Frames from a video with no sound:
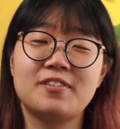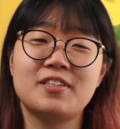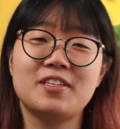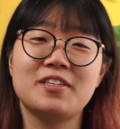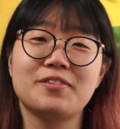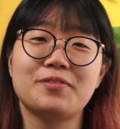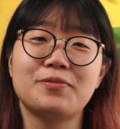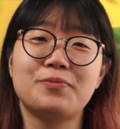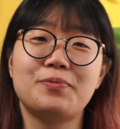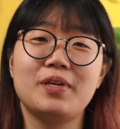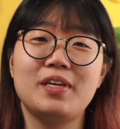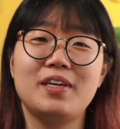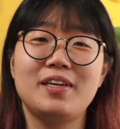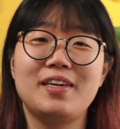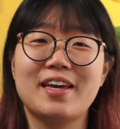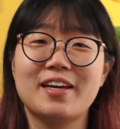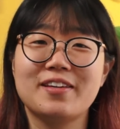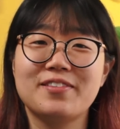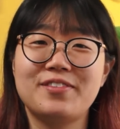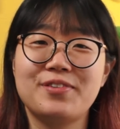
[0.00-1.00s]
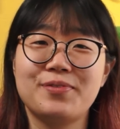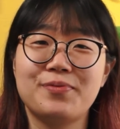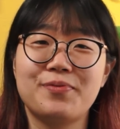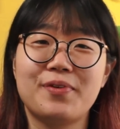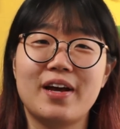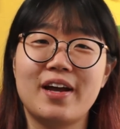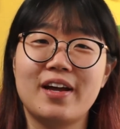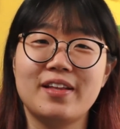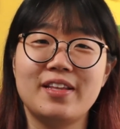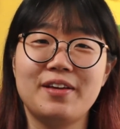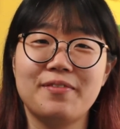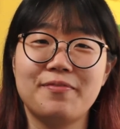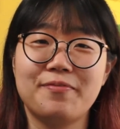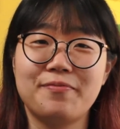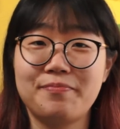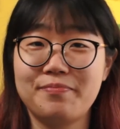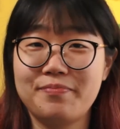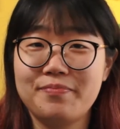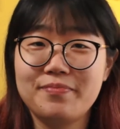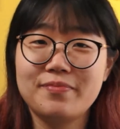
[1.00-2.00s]
till we get to wear
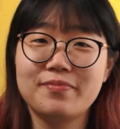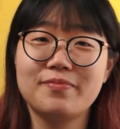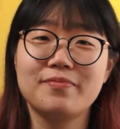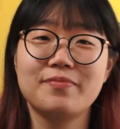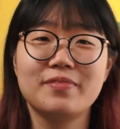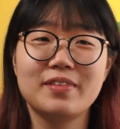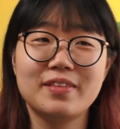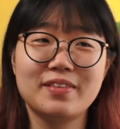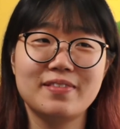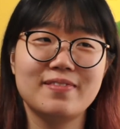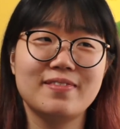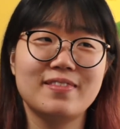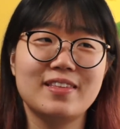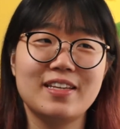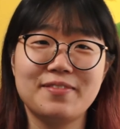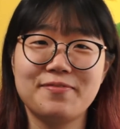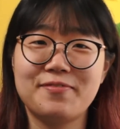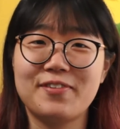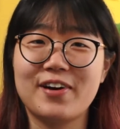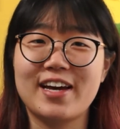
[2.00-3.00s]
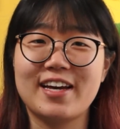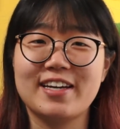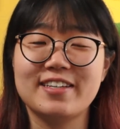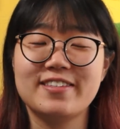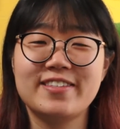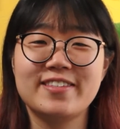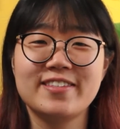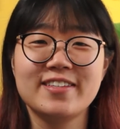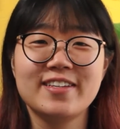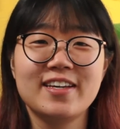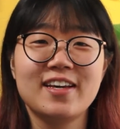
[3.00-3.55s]
knitwears.